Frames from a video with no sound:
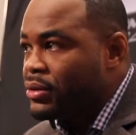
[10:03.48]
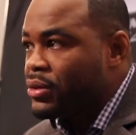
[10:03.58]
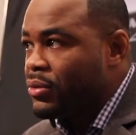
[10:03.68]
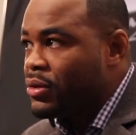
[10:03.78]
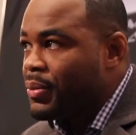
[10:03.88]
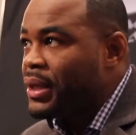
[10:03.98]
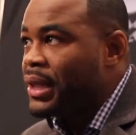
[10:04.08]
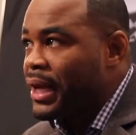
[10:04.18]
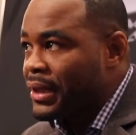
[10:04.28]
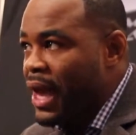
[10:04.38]
to be
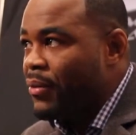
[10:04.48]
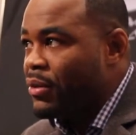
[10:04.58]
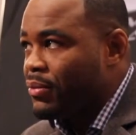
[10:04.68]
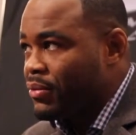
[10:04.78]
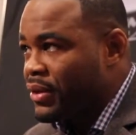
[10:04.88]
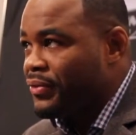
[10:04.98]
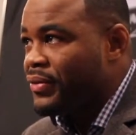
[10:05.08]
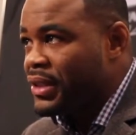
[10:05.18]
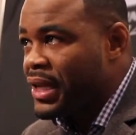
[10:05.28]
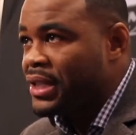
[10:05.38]
like that with the
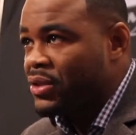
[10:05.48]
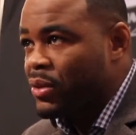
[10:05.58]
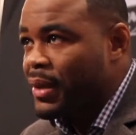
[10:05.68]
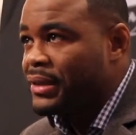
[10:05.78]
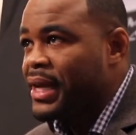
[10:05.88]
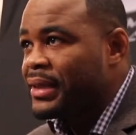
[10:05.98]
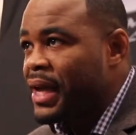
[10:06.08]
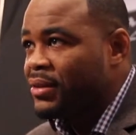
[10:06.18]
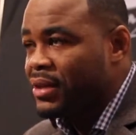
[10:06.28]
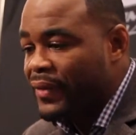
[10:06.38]
tenacious with my
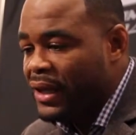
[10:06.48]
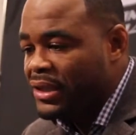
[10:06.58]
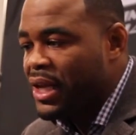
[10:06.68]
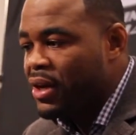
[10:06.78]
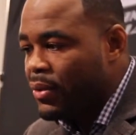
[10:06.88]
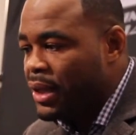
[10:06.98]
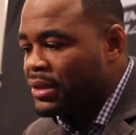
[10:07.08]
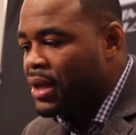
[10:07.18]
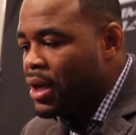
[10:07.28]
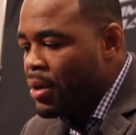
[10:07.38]
takedowns, stuff like Chael
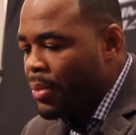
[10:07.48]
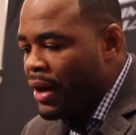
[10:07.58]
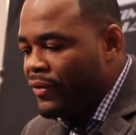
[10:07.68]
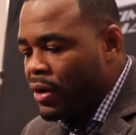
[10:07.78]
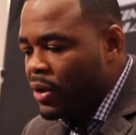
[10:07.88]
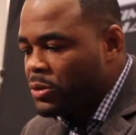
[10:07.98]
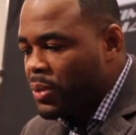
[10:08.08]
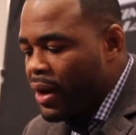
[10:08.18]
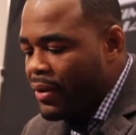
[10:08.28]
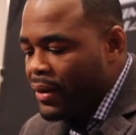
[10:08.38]
was. But for the most
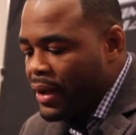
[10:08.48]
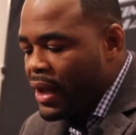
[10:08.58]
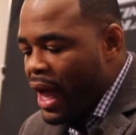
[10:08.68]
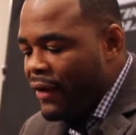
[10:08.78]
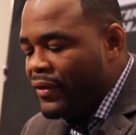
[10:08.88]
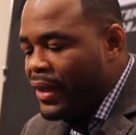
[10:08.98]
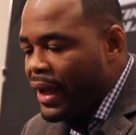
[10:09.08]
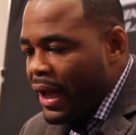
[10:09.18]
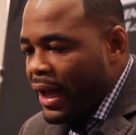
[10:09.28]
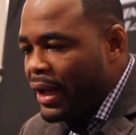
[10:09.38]
part, I feel
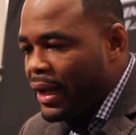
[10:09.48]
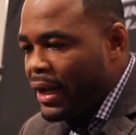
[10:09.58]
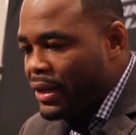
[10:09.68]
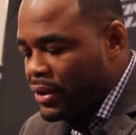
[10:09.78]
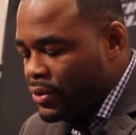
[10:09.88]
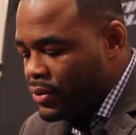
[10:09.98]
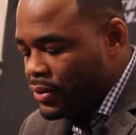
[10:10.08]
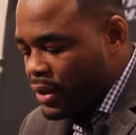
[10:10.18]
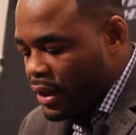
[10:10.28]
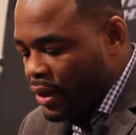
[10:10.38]
like I can do
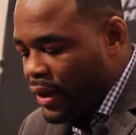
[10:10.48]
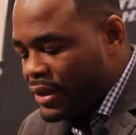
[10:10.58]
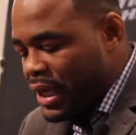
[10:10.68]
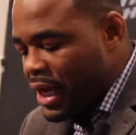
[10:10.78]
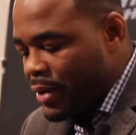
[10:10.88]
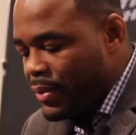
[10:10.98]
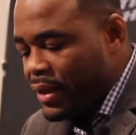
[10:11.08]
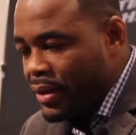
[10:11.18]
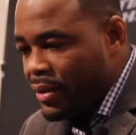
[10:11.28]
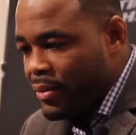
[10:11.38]
a great job
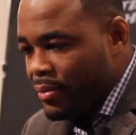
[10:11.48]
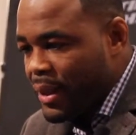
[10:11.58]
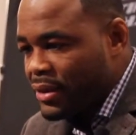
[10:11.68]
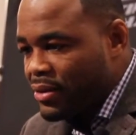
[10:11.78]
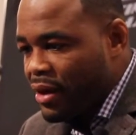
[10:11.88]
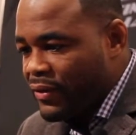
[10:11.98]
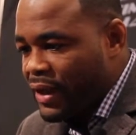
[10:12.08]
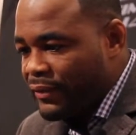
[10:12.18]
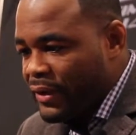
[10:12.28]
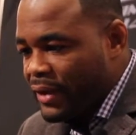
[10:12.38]
based off of
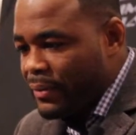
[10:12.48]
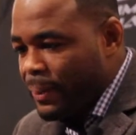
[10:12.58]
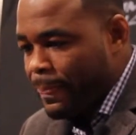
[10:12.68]
that fight.